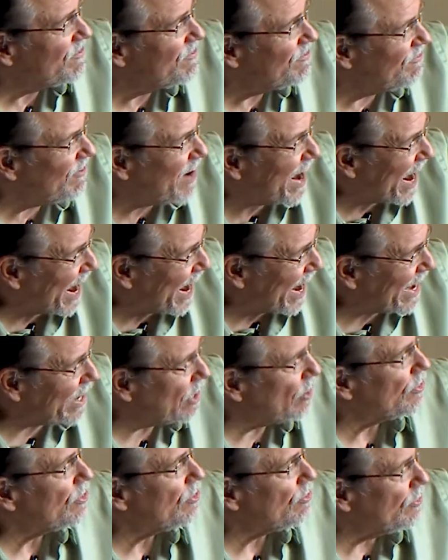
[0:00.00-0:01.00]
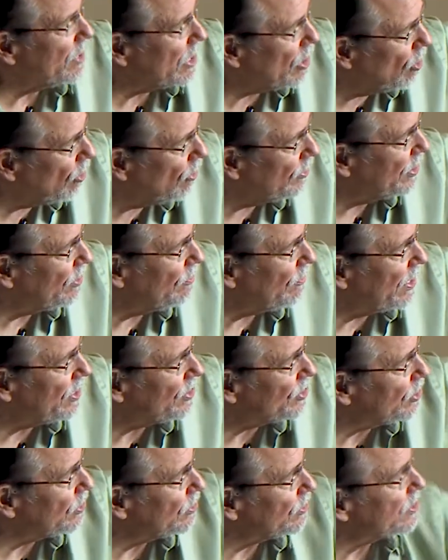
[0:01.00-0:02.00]
phi, or 3 golden
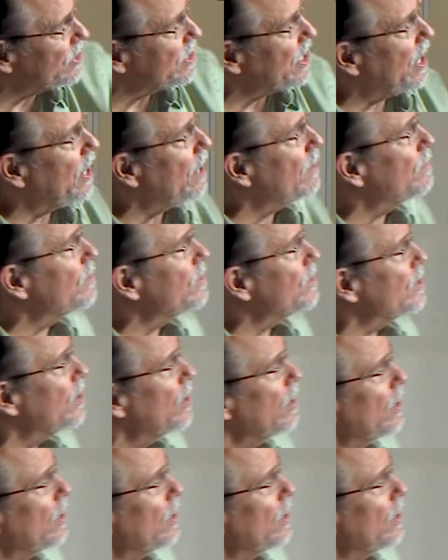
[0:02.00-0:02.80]
ratios, times